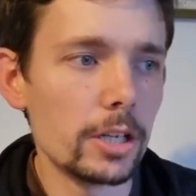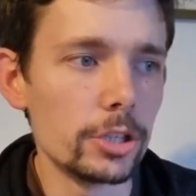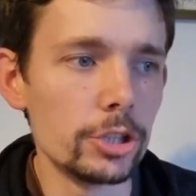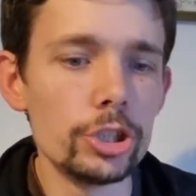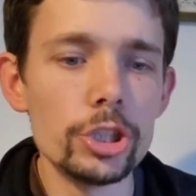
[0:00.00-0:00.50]

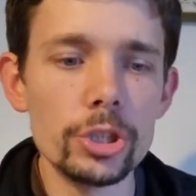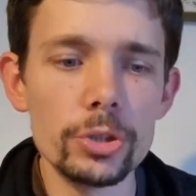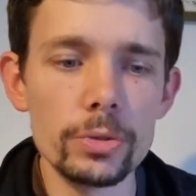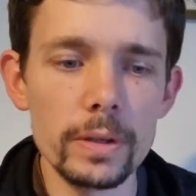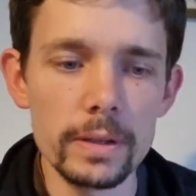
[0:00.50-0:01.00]

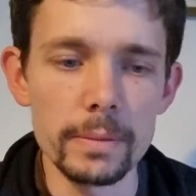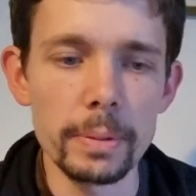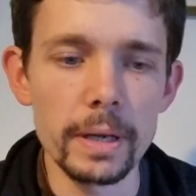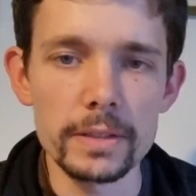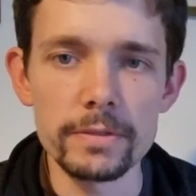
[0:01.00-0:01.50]
knew the
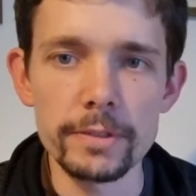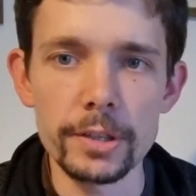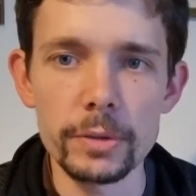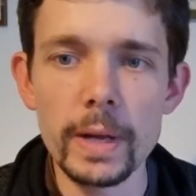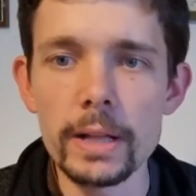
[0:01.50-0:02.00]
person
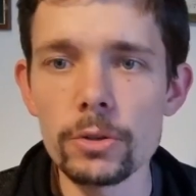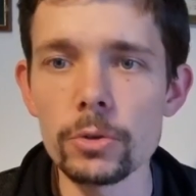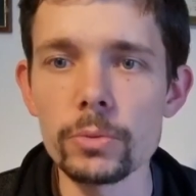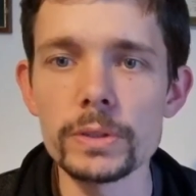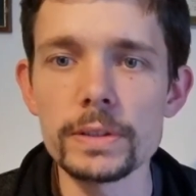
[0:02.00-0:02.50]
very well
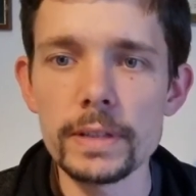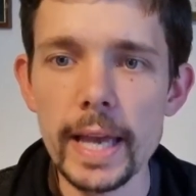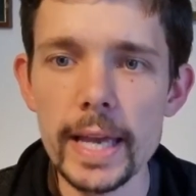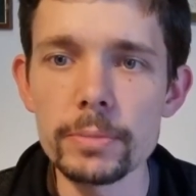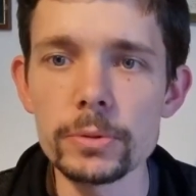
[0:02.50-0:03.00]
or was
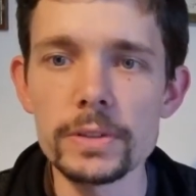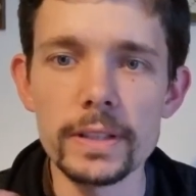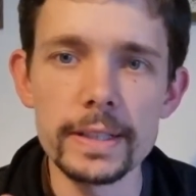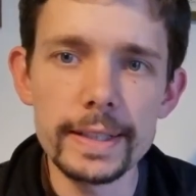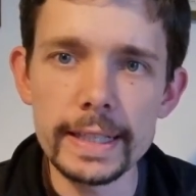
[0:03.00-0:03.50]
able to
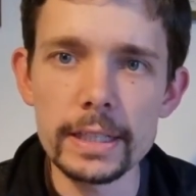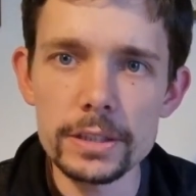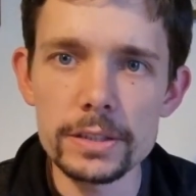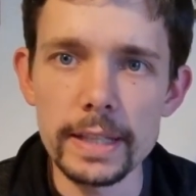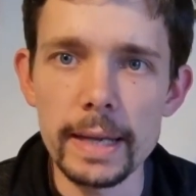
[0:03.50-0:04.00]

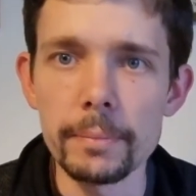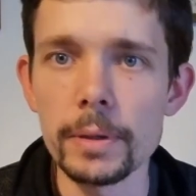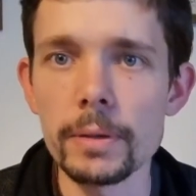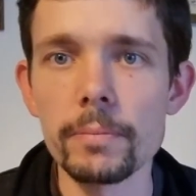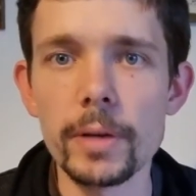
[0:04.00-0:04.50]
link to them
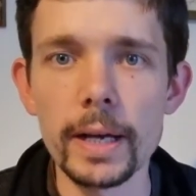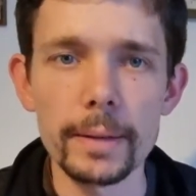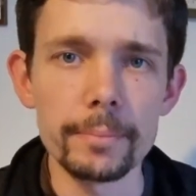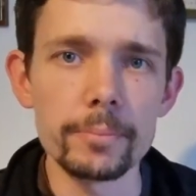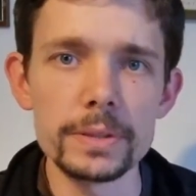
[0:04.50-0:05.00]

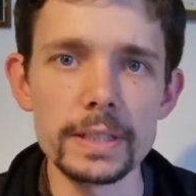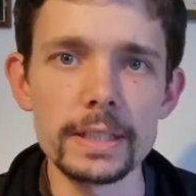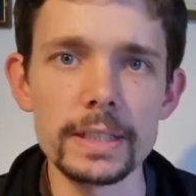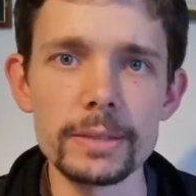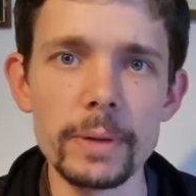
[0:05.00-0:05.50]

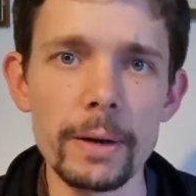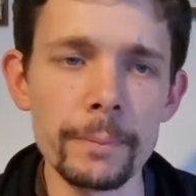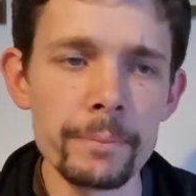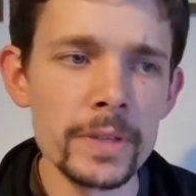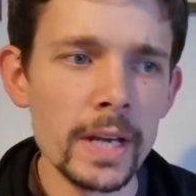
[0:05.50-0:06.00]
particularly well.
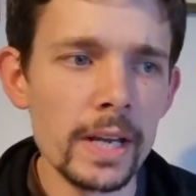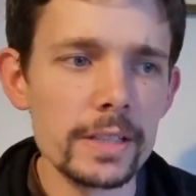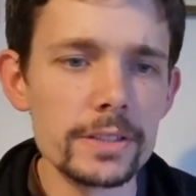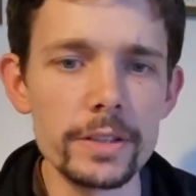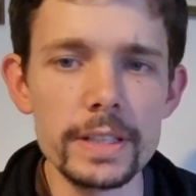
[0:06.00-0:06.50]

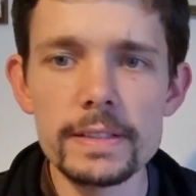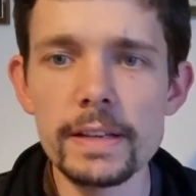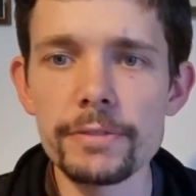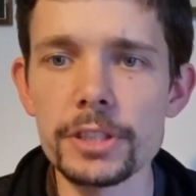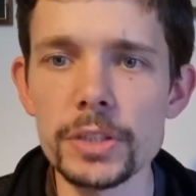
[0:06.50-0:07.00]
So these
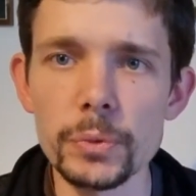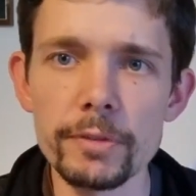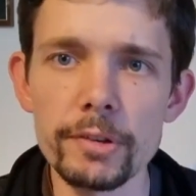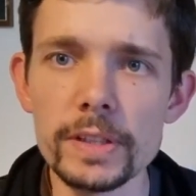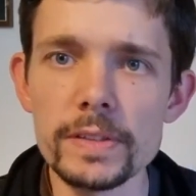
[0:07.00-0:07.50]
effigies were
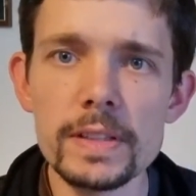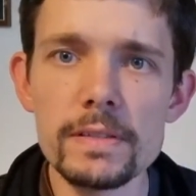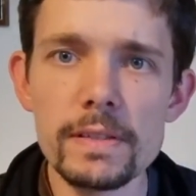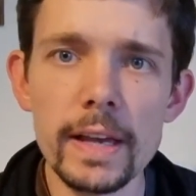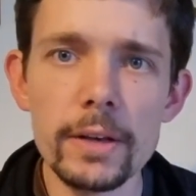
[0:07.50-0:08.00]
very
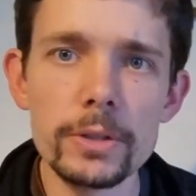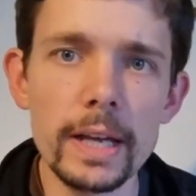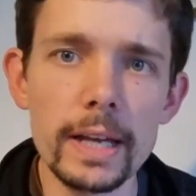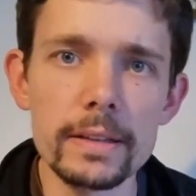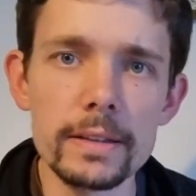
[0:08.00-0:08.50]
detailed,
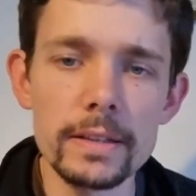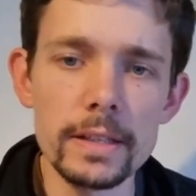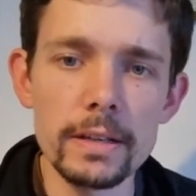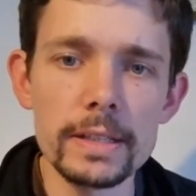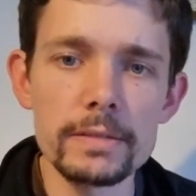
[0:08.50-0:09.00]
and
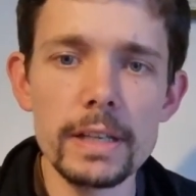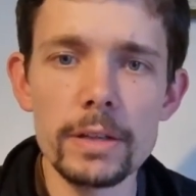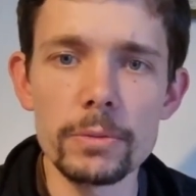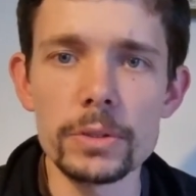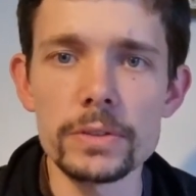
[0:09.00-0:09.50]
the
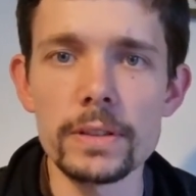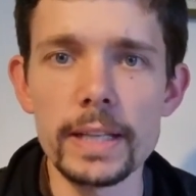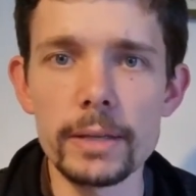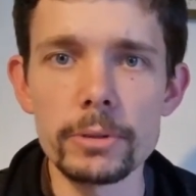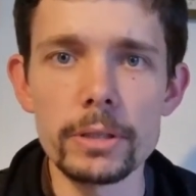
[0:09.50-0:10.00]
idea was that
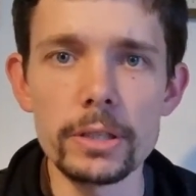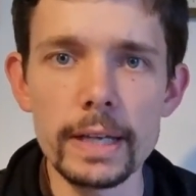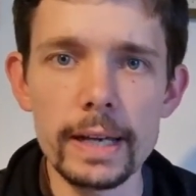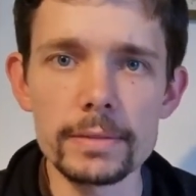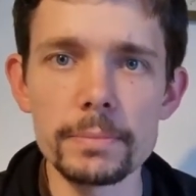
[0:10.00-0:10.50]
they would
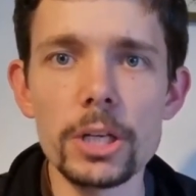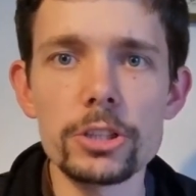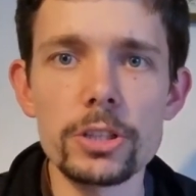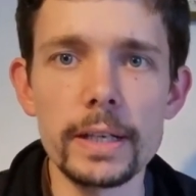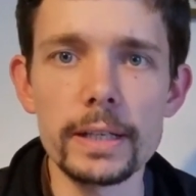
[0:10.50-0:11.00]
look as
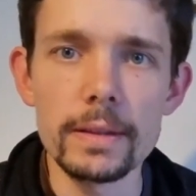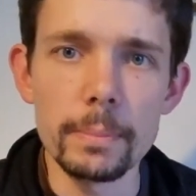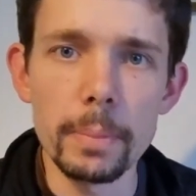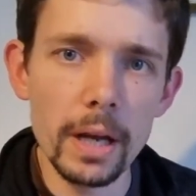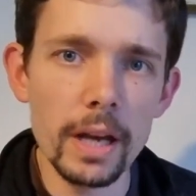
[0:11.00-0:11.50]
much like the
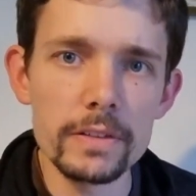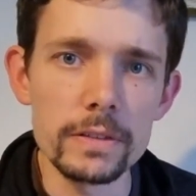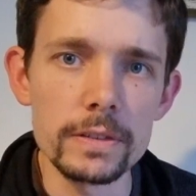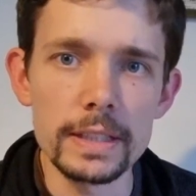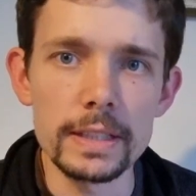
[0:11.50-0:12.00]

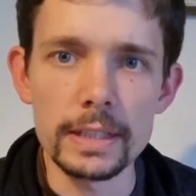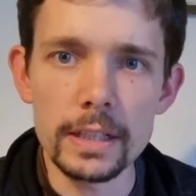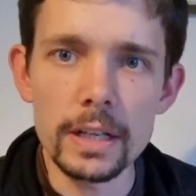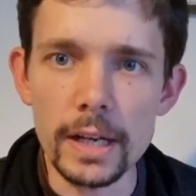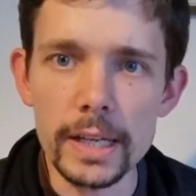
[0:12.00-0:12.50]
person did in
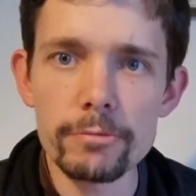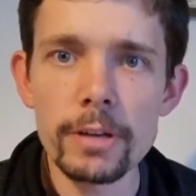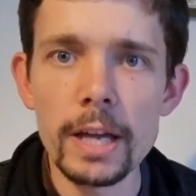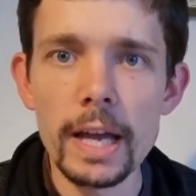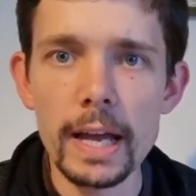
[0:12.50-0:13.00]
life
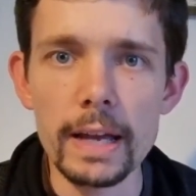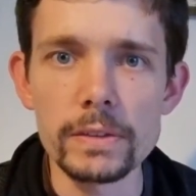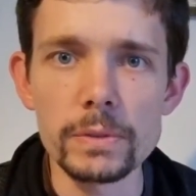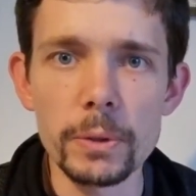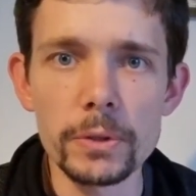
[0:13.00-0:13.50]

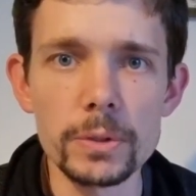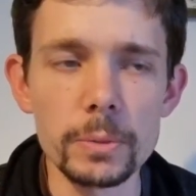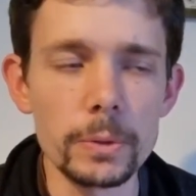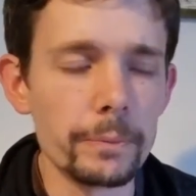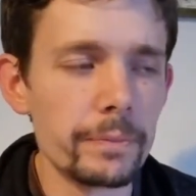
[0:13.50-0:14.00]
as
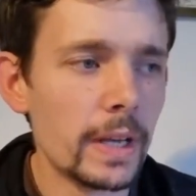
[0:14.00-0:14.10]
possible.